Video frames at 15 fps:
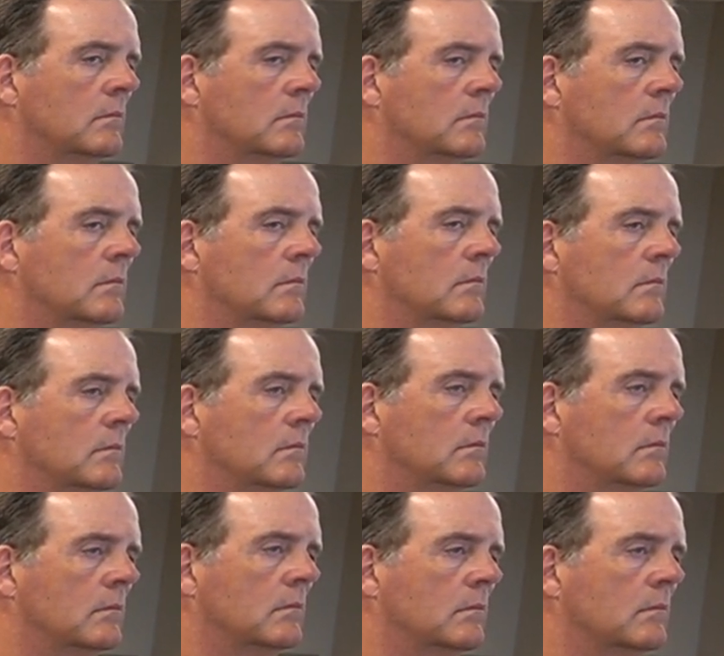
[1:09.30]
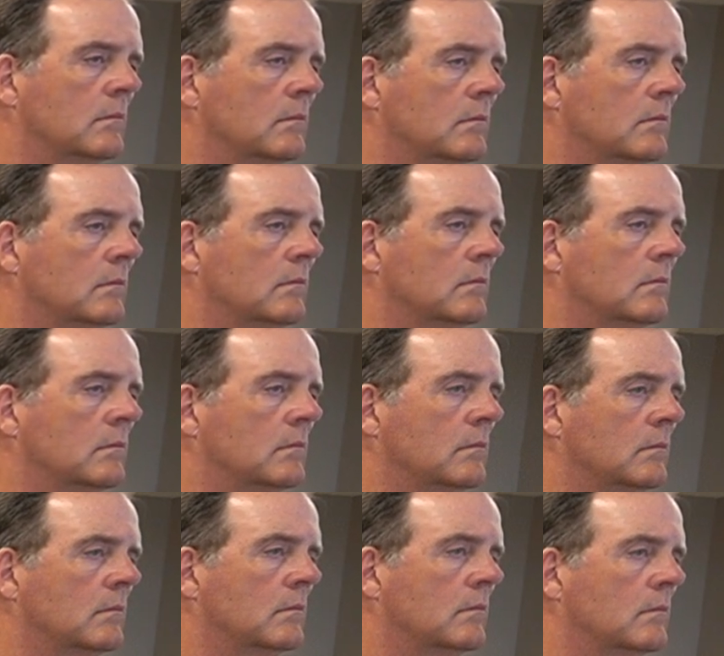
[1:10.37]

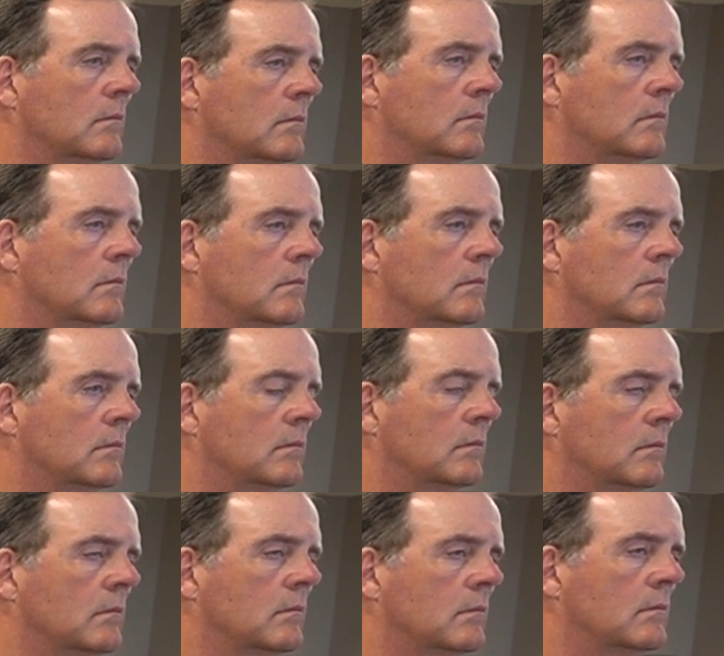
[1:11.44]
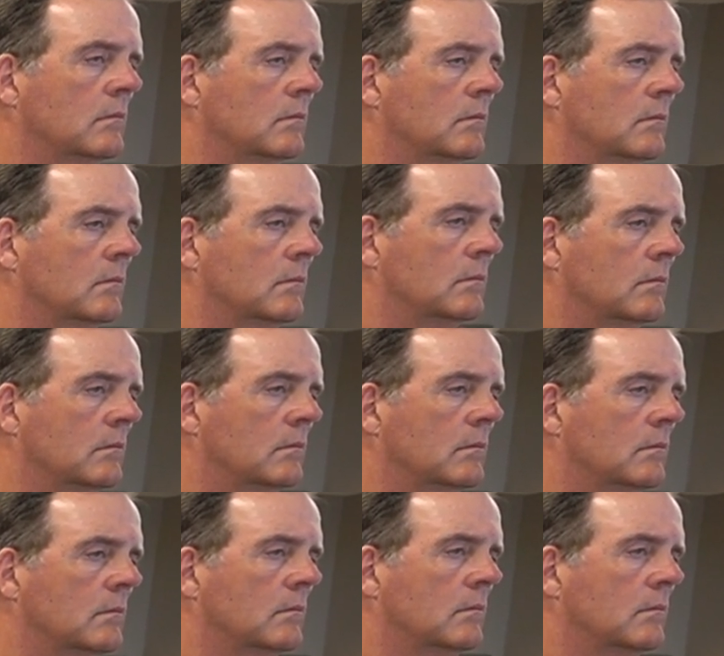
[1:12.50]

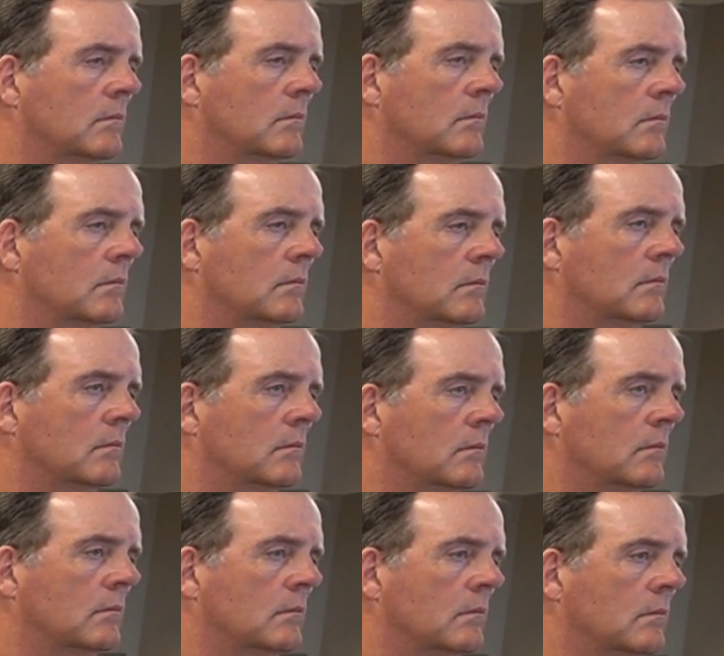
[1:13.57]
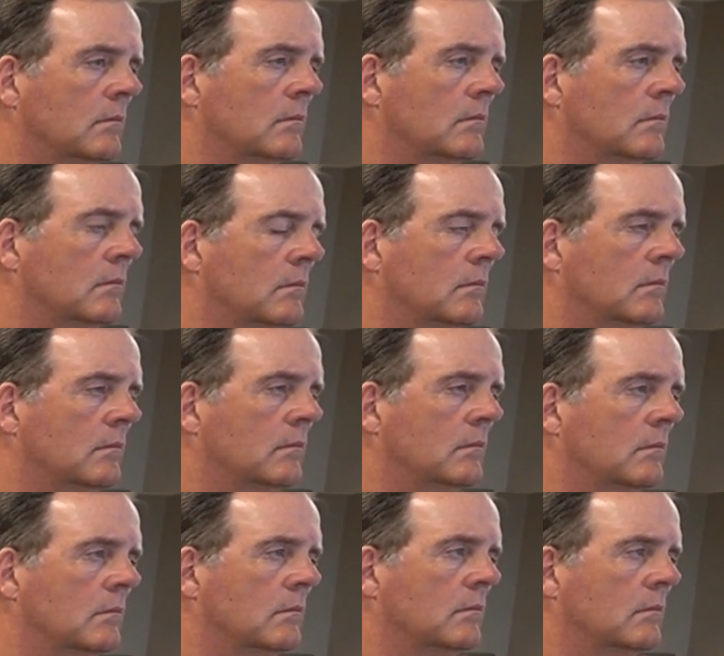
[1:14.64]

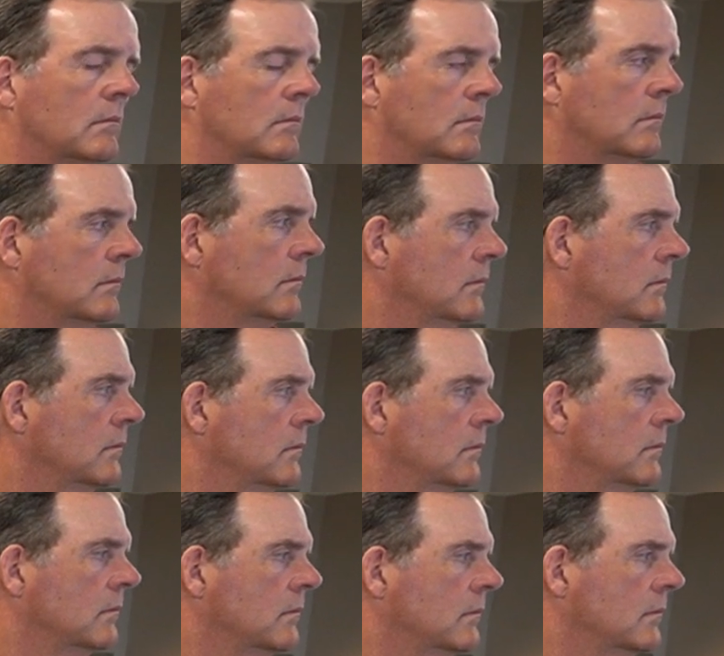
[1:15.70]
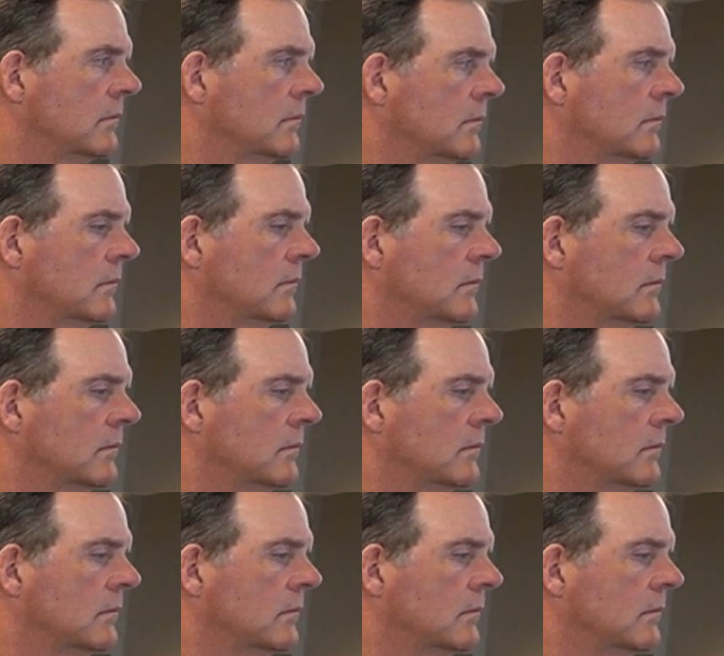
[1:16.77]
(silent)